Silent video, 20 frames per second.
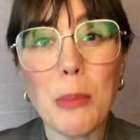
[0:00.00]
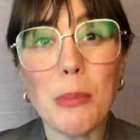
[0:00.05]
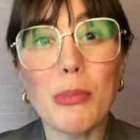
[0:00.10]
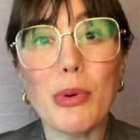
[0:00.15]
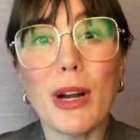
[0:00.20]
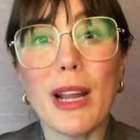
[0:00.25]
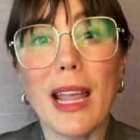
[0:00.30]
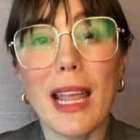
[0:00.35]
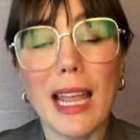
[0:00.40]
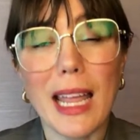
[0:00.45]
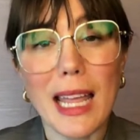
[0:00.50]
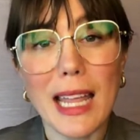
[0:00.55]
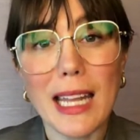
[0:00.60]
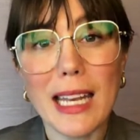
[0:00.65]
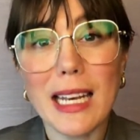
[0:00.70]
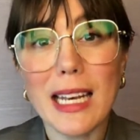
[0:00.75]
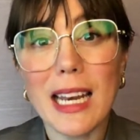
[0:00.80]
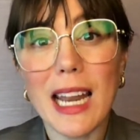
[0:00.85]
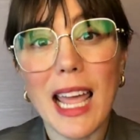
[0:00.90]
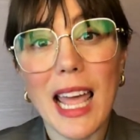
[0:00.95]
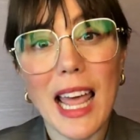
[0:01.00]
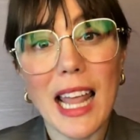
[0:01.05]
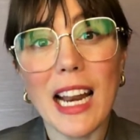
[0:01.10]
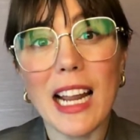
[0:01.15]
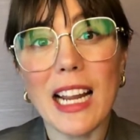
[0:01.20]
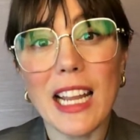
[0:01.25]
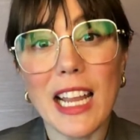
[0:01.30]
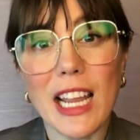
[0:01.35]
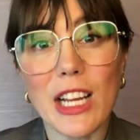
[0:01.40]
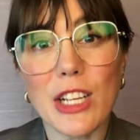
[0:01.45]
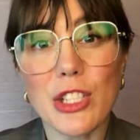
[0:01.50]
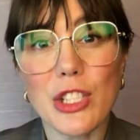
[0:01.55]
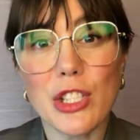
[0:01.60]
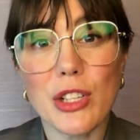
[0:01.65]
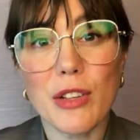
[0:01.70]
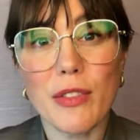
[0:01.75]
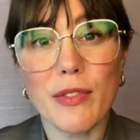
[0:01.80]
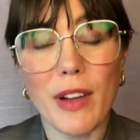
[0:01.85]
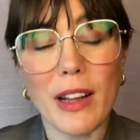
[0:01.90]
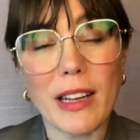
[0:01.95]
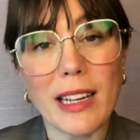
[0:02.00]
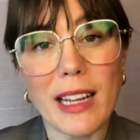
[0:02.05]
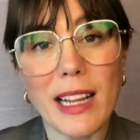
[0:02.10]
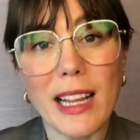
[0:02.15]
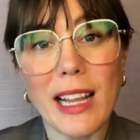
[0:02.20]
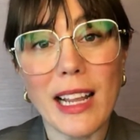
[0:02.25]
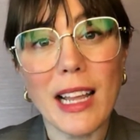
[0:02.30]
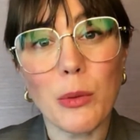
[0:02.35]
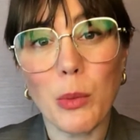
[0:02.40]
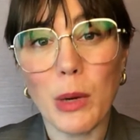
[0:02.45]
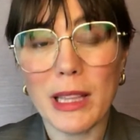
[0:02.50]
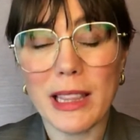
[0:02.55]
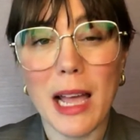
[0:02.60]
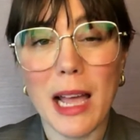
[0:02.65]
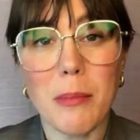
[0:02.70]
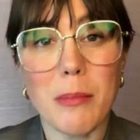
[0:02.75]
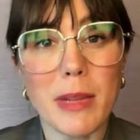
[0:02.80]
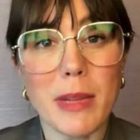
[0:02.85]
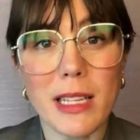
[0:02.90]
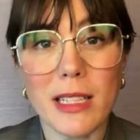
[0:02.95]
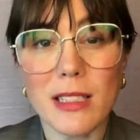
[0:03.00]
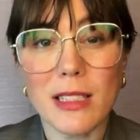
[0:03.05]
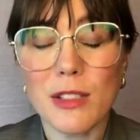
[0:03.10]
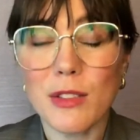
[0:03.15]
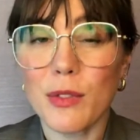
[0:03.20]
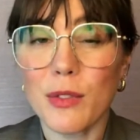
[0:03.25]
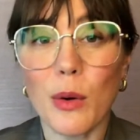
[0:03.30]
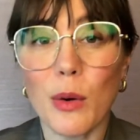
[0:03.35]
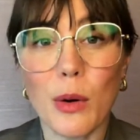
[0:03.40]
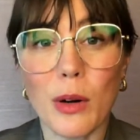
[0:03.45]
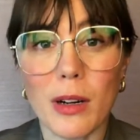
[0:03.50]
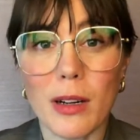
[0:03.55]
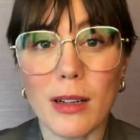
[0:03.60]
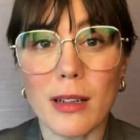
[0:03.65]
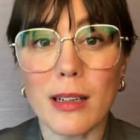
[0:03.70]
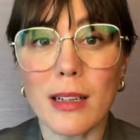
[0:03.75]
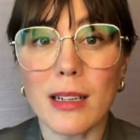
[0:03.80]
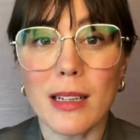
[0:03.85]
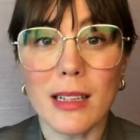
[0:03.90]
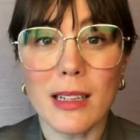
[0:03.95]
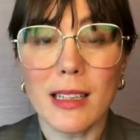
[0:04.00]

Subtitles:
bringing in NIH funding and what that means for